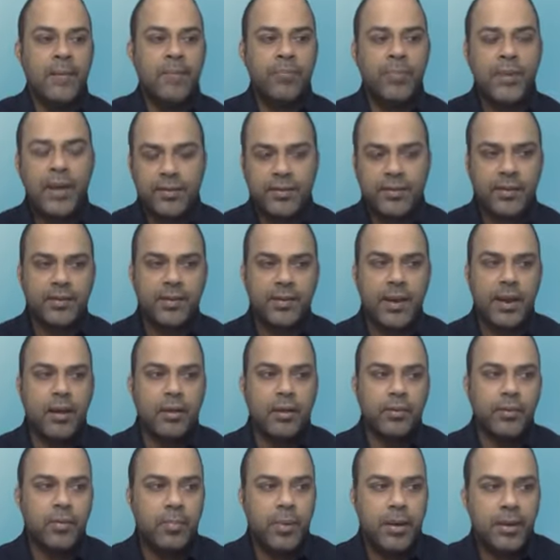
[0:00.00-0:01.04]
That's just
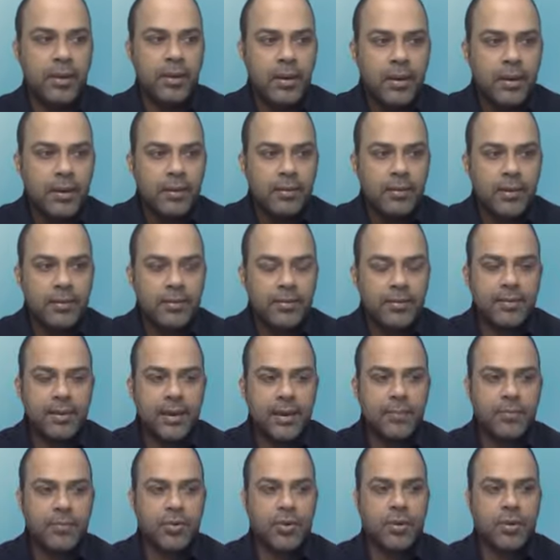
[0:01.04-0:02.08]
health, but that
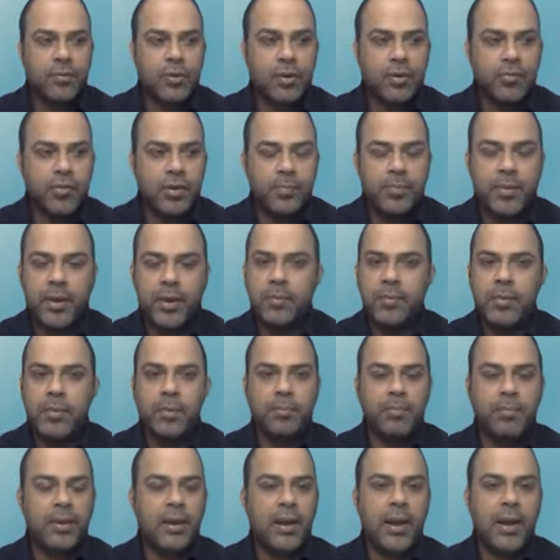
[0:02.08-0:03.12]
same sort of concept can be
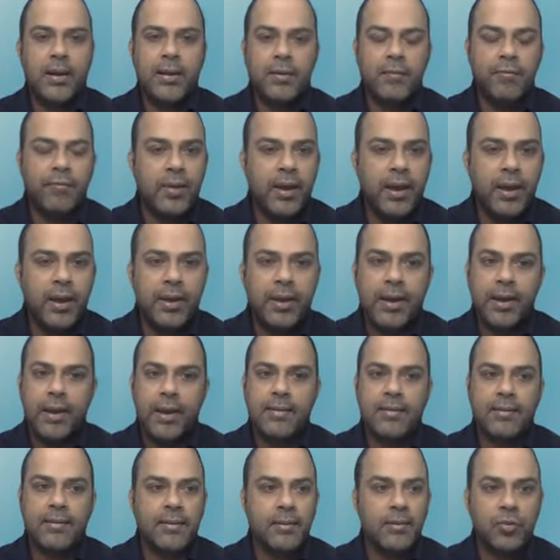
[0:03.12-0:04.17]
applied in
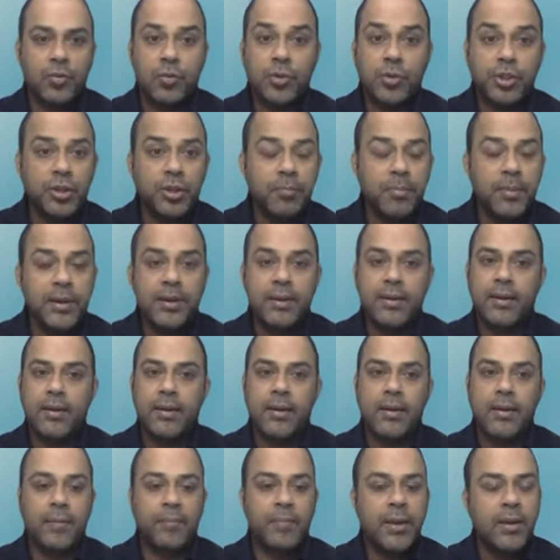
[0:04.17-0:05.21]
finance, in social
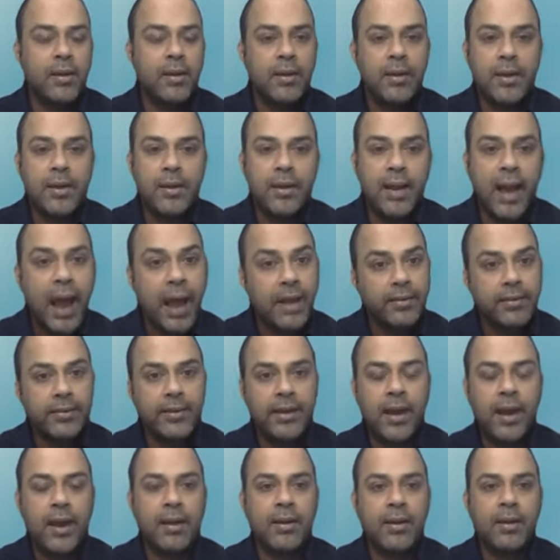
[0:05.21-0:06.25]
media, in ad
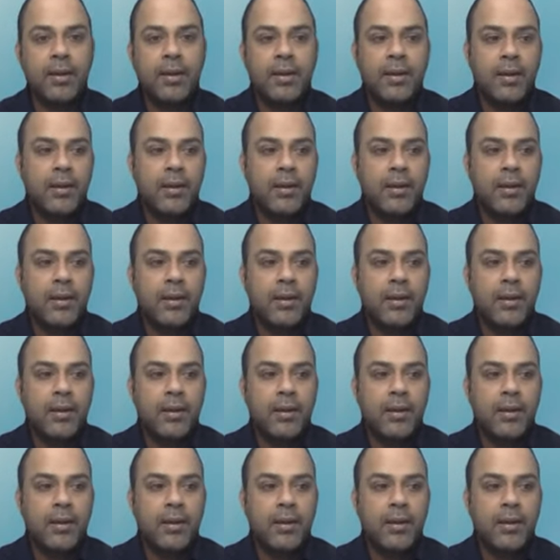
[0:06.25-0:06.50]
tech,